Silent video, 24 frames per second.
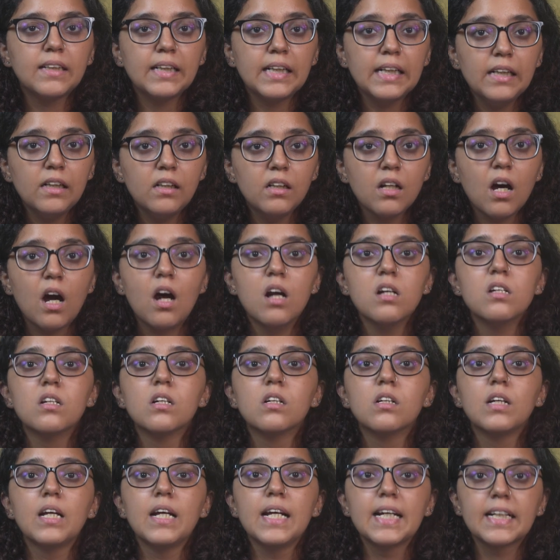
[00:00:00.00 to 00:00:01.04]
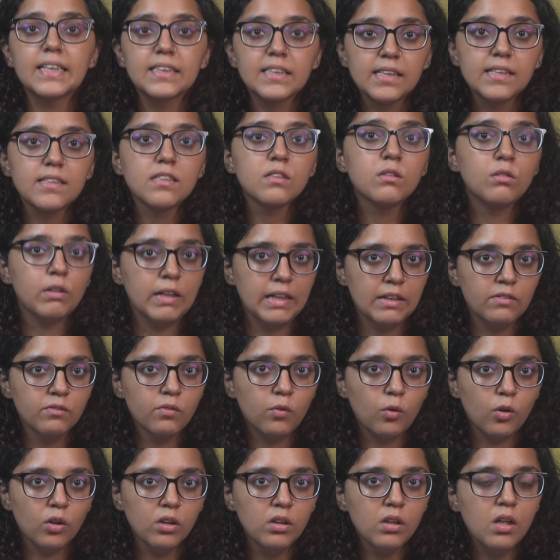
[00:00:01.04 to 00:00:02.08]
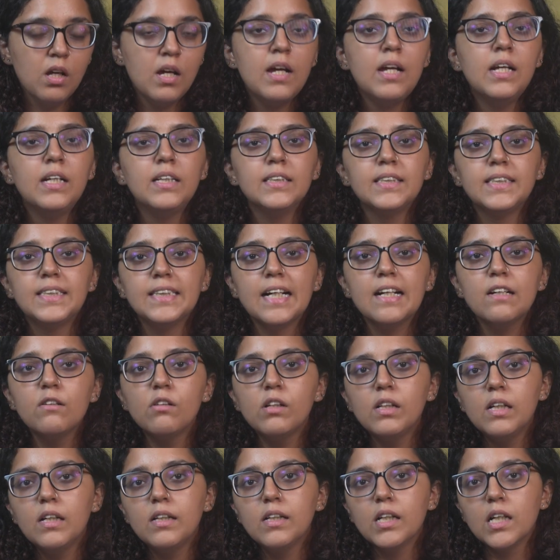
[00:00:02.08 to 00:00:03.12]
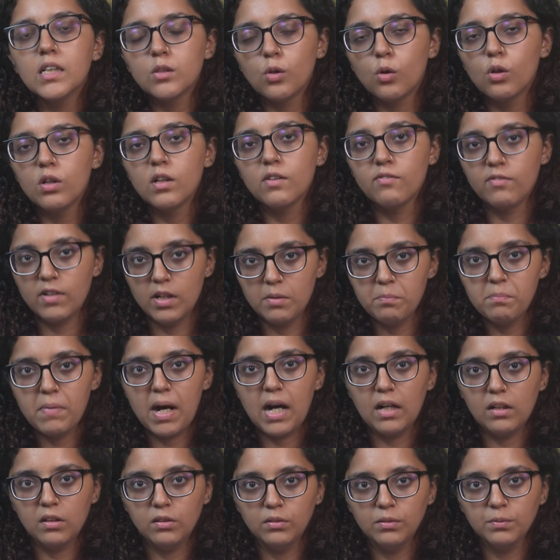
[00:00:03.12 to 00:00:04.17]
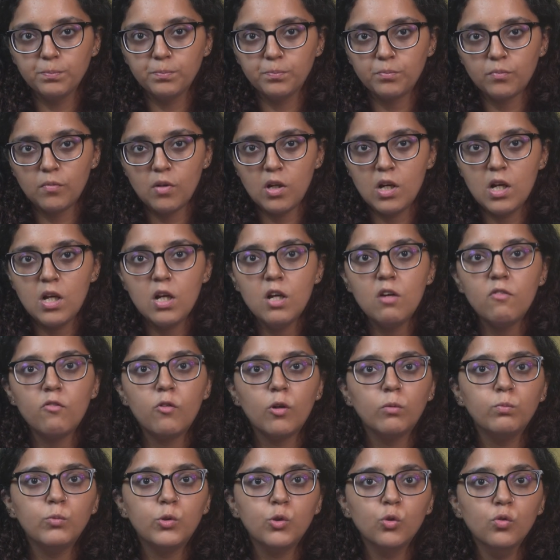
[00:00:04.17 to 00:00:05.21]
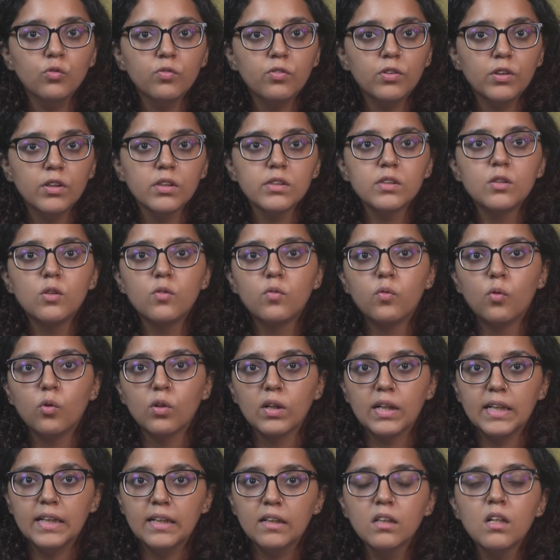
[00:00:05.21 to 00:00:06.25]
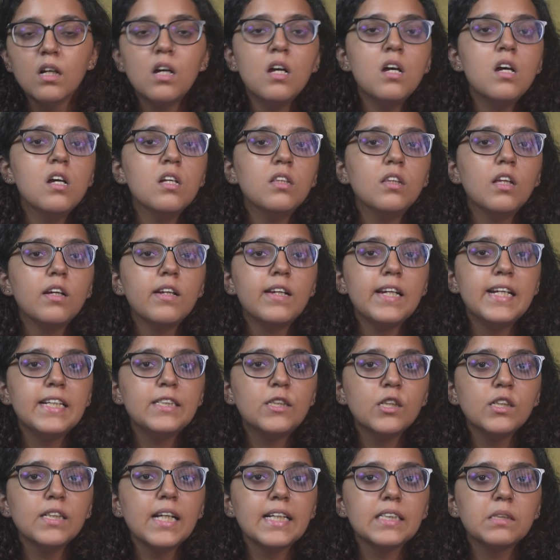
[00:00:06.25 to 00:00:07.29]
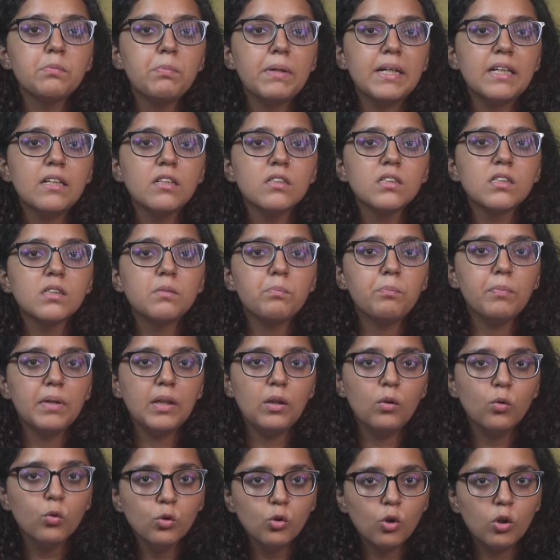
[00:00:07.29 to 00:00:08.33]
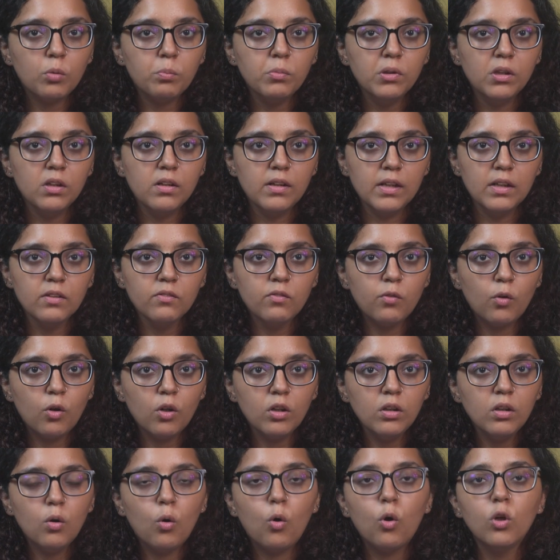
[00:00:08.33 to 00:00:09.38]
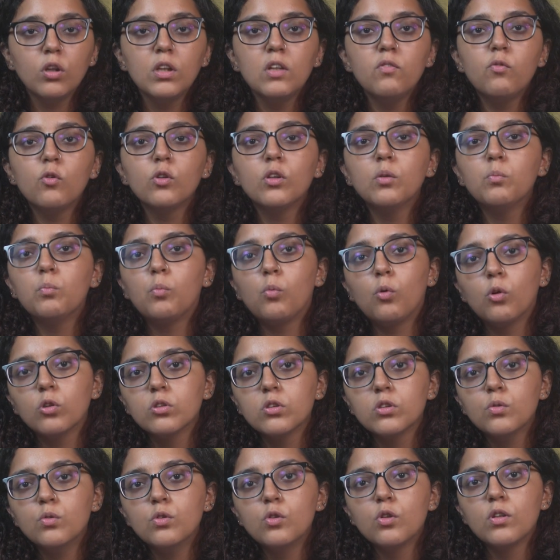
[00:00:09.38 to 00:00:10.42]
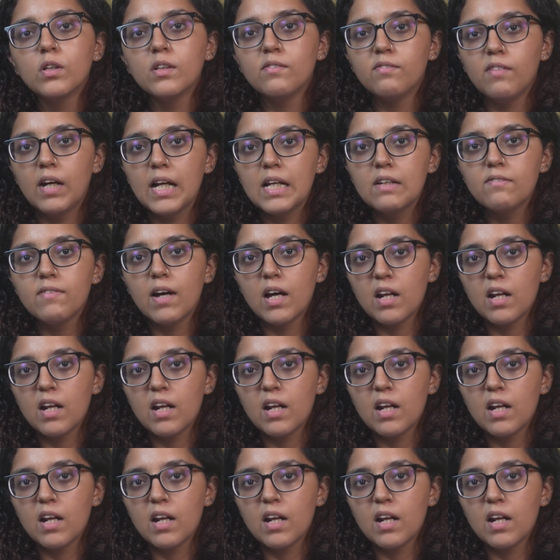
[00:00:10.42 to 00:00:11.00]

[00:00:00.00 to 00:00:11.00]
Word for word: reeled under excess rainfall, central India saw a different pattern. From June 1st to 14th, the region experienced below normal rainfall only for the monsoon to revive